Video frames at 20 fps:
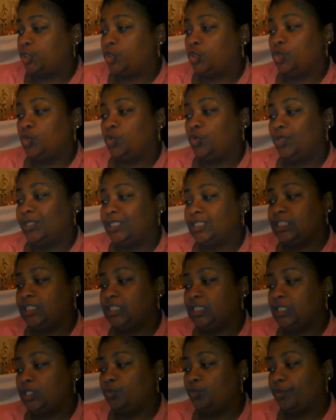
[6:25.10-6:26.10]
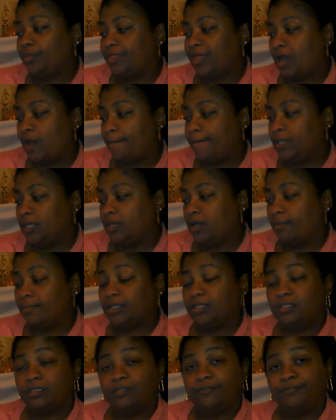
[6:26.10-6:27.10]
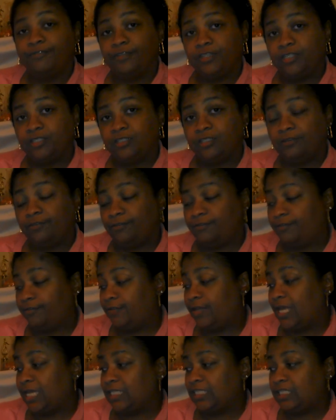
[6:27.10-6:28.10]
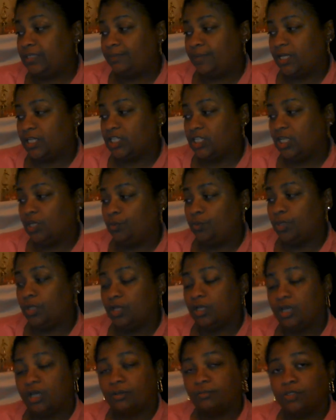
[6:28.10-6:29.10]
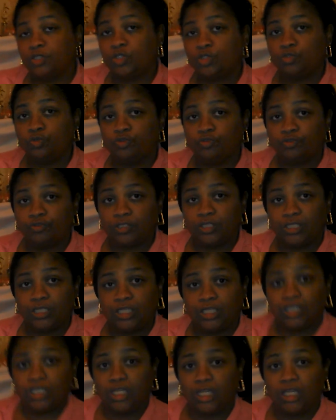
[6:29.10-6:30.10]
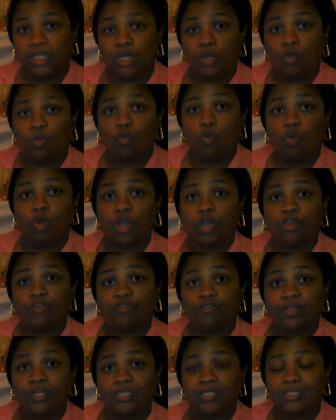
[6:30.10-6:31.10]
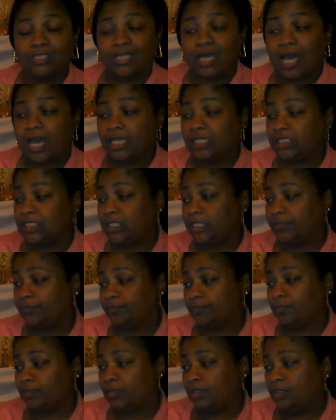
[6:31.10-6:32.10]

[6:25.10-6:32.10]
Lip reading: To listen without becoming defensive, especially when it comes to critiquing or criticizing.